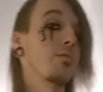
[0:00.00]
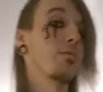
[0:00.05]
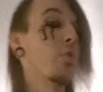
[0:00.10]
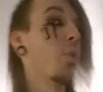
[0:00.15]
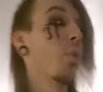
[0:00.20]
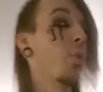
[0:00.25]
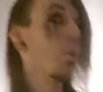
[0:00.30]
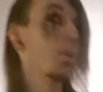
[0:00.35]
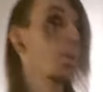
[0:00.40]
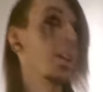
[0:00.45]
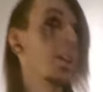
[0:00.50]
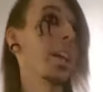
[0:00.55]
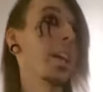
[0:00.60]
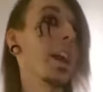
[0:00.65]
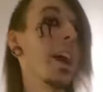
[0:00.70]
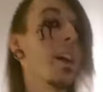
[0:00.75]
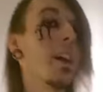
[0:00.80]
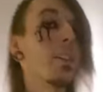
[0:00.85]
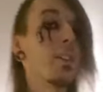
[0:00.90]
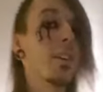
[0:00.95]
fully
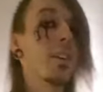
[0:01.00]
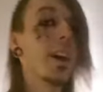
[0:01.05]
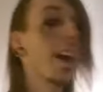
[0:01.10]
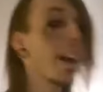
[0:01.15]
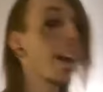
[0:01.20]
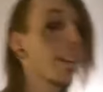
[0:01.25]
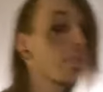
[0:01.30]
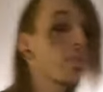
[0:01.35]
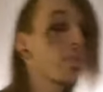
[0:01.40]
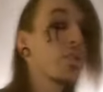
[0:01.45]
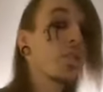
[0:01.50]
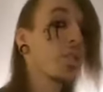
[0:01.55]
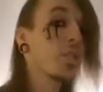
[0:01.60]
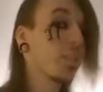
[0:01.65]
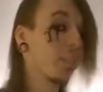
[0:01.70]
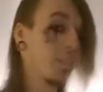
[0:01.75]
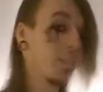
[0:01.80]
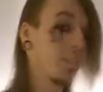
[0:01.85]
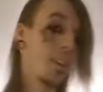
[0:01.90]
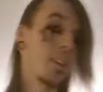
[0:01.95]
counteracts
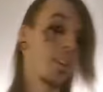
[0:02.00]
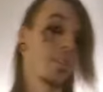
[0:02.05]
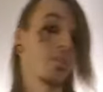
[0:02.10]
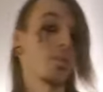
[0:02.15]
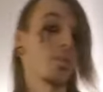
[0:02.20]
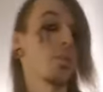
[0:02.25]
certain things.